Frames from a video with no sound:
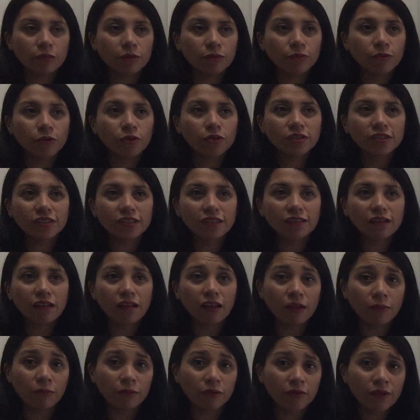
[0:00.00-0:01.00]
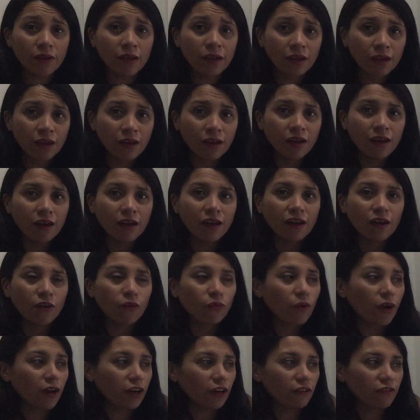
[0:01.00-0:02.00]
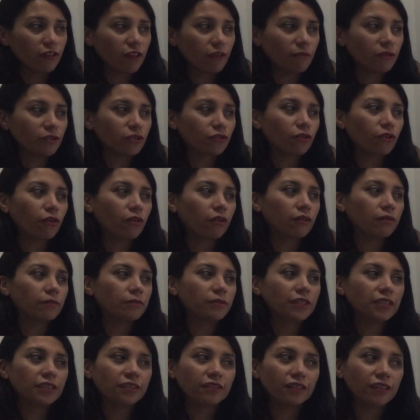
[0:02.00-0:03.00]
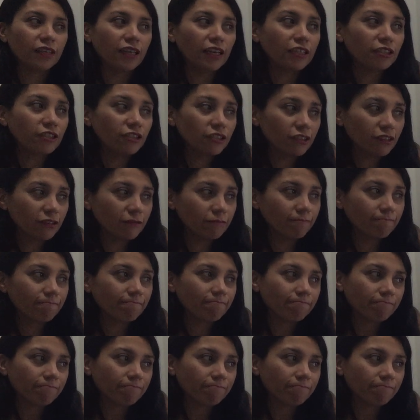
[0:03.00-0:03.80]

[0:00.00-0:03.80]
books in the library. One of them is called Destination,